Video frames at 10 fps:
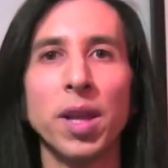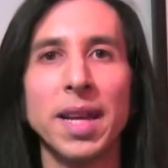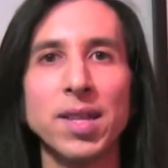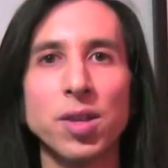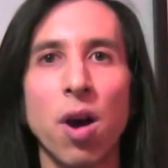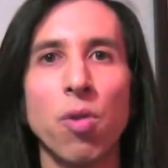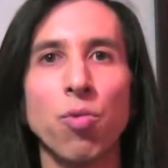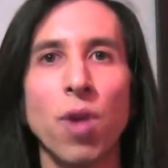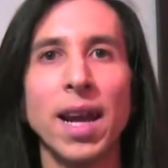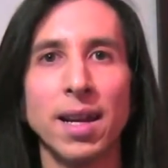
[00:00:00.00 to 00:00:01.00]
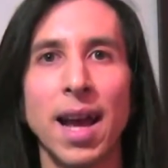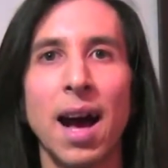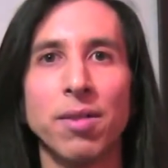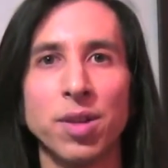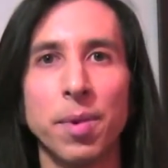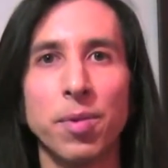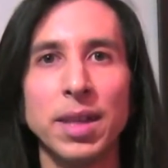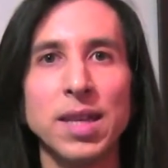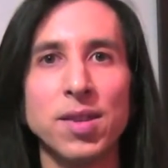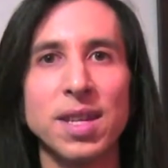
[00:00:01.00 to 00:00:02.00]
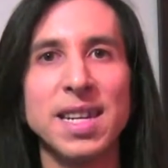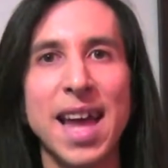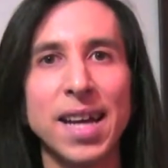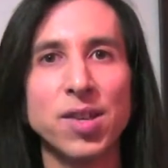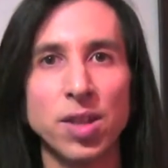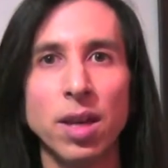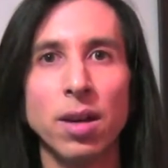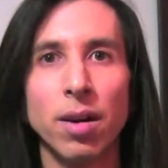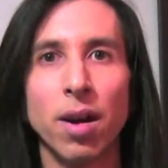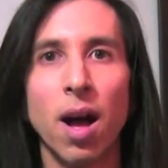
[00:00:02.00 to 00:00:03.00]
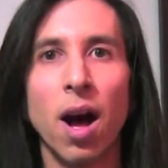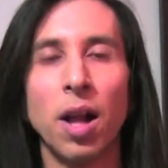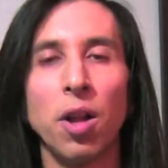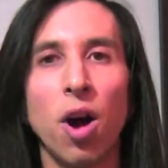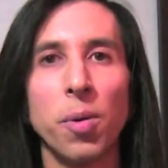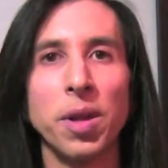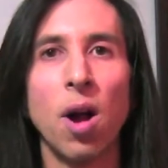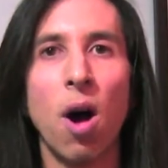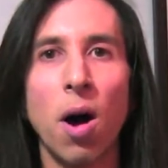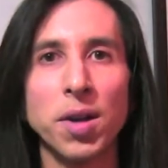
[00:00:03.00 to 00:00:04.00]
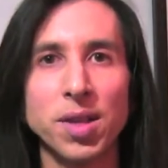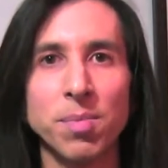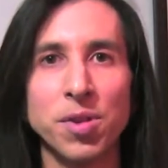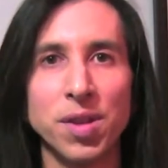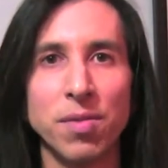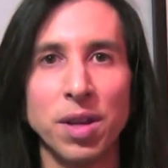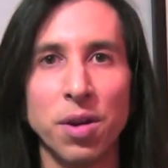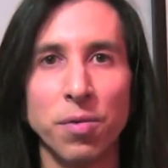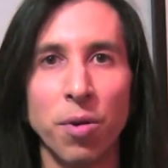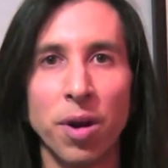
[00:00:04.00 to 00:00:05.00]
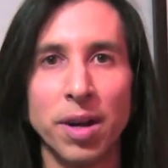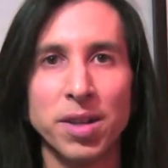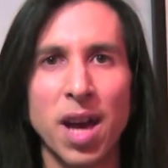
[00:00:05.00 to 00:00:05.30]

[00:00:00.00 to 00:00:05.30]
that song right now to be released next year, along with an awesome music video for it.